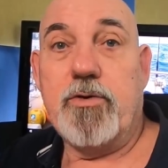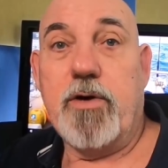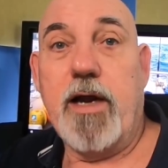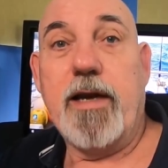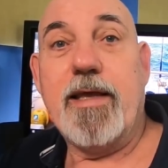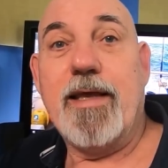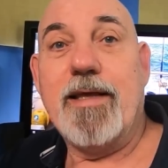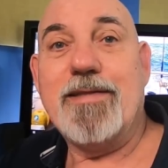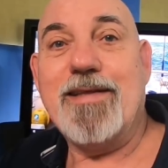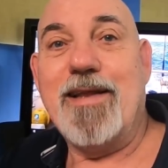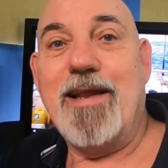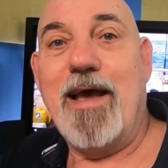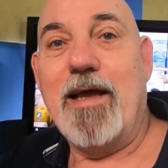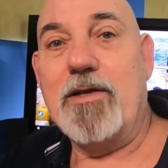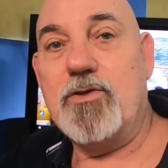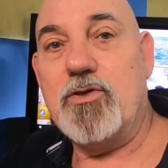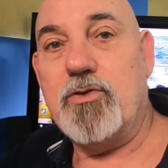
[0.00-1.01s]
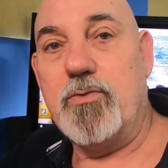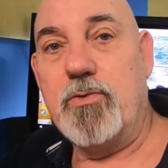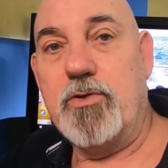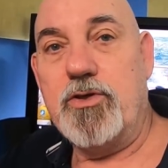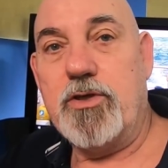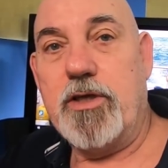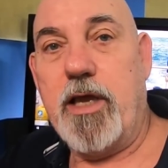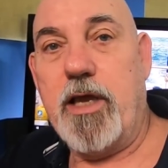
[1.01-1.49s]
Try to get to that as
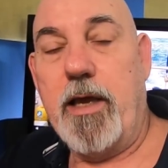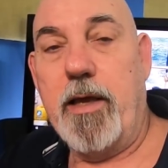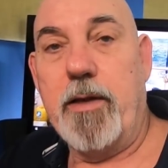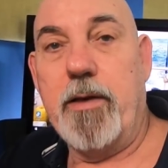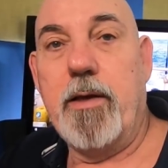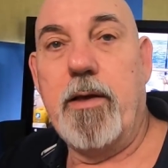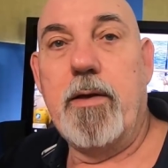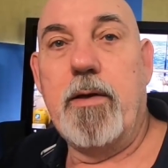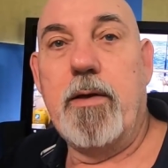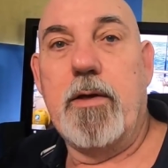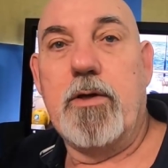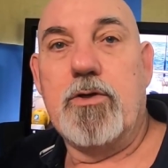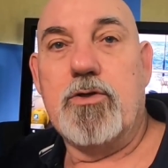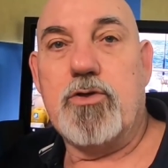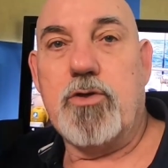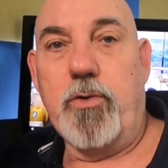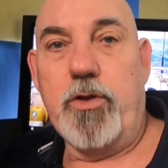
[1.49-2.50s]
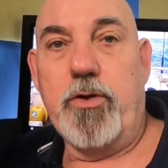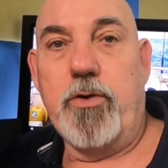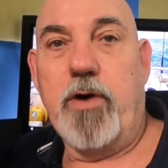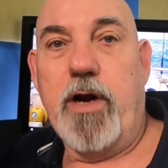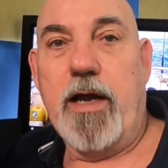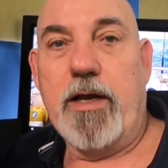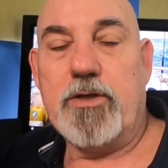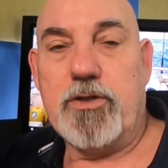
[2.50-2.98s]
soon as you can so that
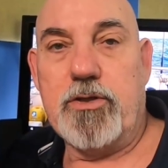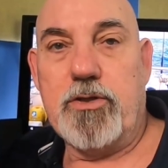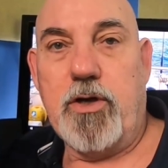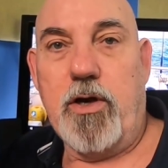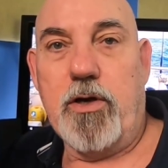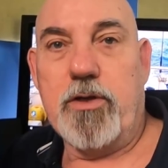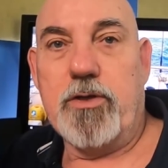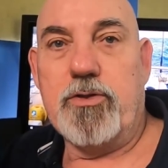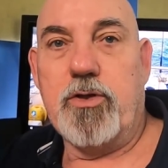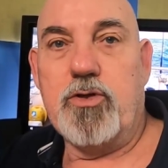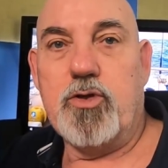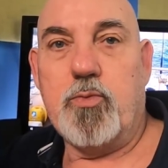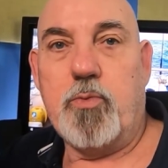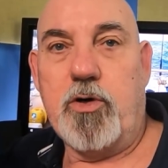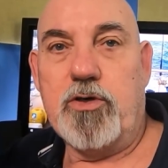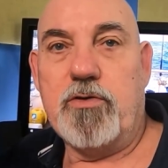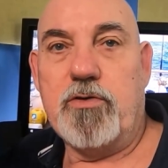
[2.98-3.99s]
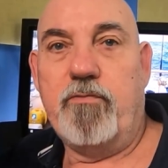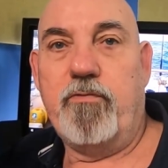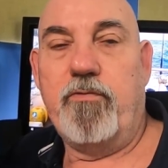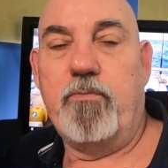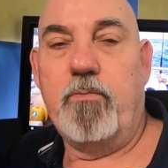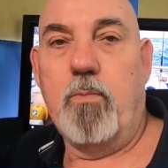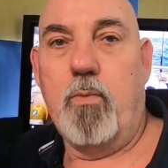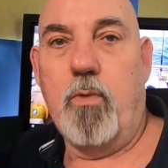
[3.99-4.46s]
you're actually talking to this
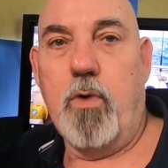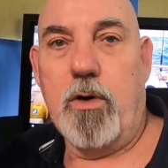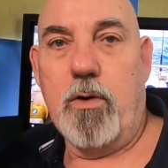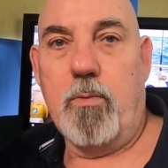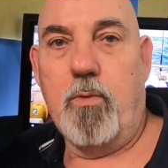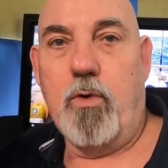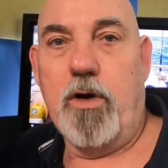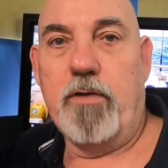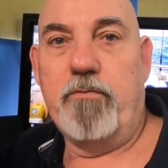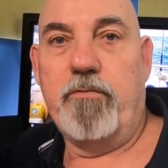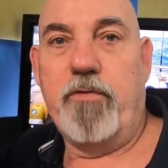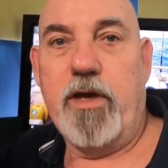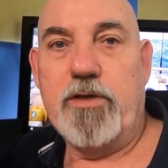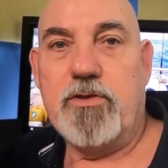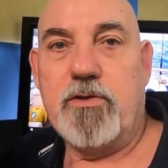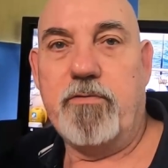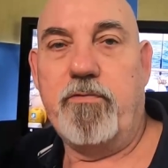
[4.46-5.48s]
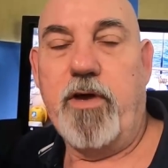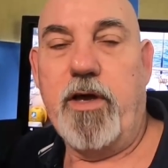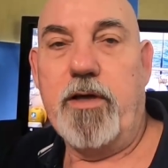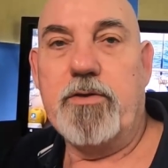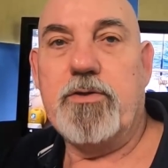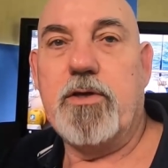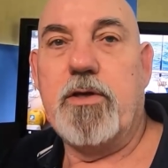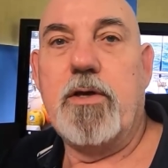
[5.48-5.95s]
person one-on-one,
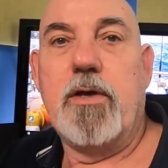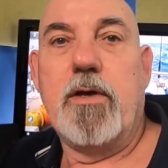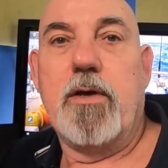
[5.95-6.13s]
face-to-face.